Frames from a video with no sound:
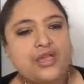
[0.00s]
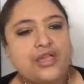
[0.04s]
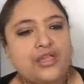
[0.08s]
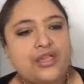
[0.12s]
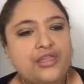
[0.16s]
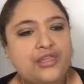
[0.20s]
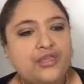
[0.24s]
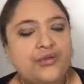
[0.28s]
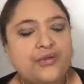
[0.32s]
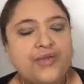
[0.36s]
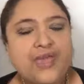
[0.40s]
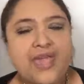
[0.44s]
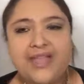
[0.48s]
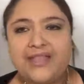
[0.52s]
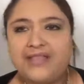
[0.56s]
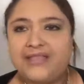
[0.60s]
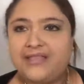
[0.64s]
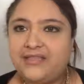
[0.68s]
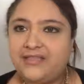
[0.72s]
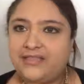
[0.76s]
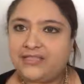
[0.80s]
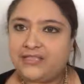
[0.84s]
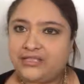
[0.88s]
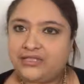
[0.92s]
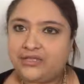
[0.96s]
you
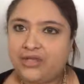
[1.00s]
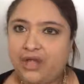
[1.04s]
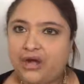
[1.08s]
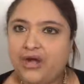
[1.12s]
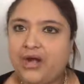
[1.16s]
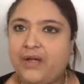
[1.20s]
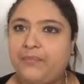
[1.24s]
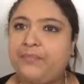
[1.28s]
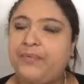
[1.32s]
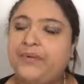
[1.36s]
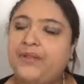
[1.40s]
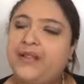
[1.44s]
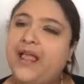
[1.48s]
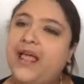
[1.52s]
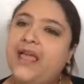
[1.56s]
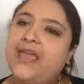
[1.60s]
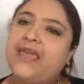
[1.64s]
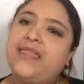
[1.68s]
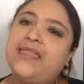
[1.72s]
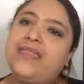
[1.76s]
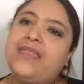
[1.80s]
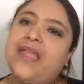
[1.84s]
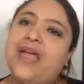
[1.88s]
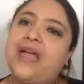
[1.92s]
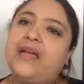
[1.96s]
can start
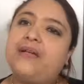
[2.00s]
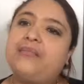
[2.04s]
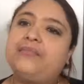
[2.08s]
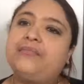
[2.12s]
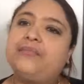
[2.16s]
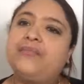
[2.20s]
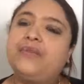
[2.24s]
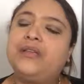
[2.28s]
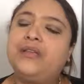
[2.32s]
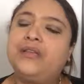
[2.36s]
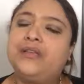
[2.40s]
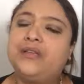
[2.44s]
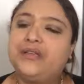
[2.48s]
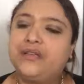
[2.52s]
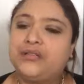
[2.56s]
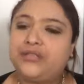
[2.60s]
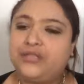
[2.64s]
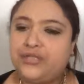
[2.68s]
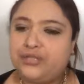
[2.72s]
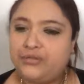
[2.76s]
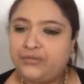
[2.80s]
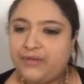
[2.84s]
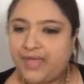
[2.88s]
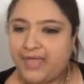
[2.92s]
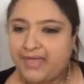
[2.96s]
applying them
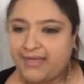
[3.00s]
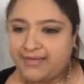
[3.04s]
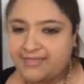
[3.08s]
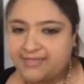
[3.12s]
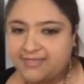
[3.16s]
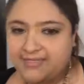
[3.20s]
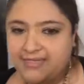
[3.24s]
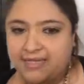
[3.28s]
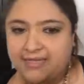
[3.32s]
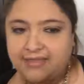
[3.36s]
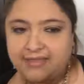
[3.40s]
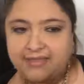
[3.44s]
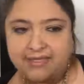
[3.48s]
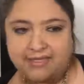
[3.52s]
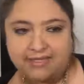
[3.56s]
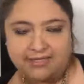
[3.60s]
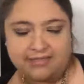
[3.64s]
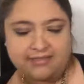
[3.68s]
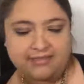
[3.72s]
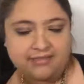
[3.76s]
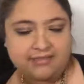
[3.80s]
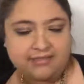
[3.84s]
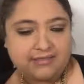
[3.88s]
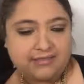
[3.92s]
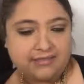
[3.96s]
to a
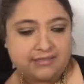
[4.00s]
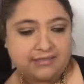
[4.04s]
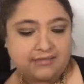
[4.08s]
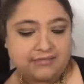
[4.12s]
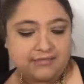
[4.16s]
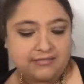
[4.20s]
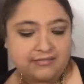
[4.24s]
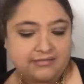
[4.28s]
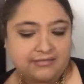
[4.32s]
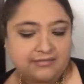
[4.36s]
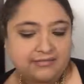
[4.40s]
sentence